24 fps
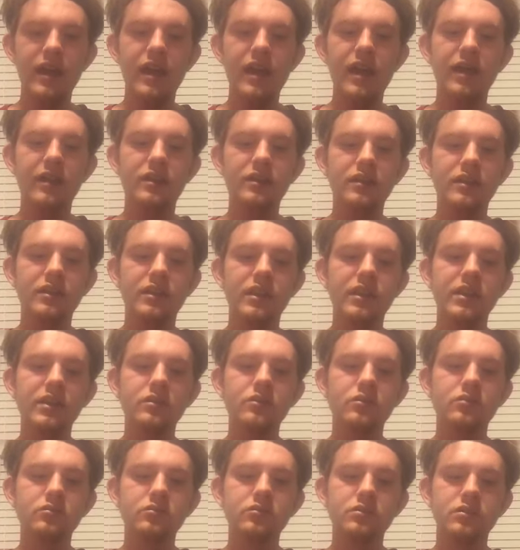Alan
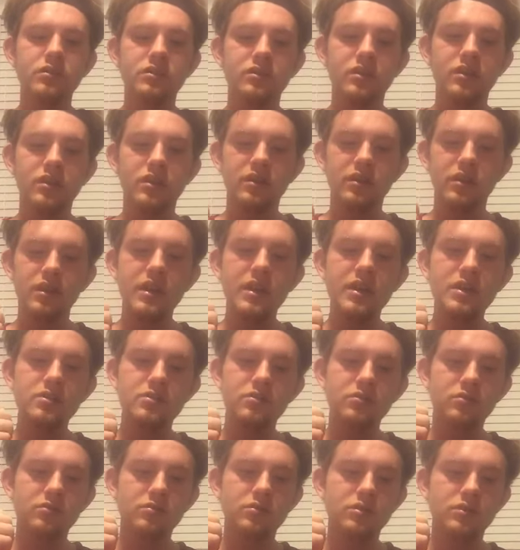Angels,
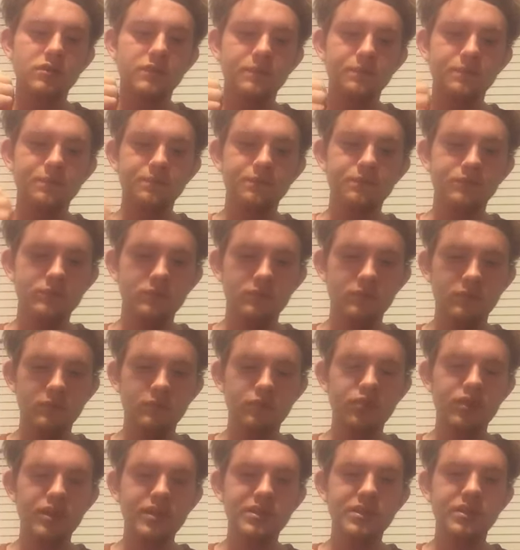Angels,
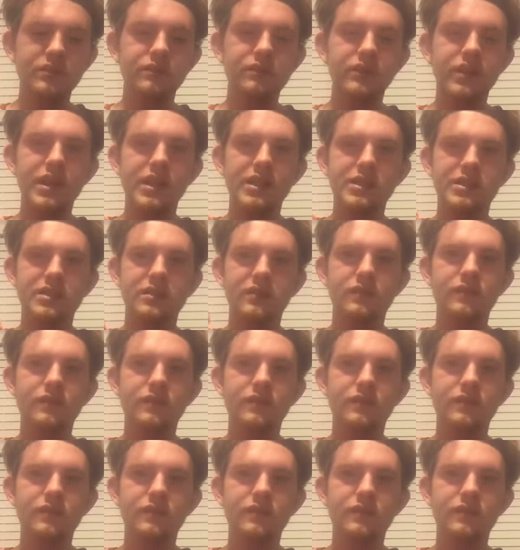Preston Vance,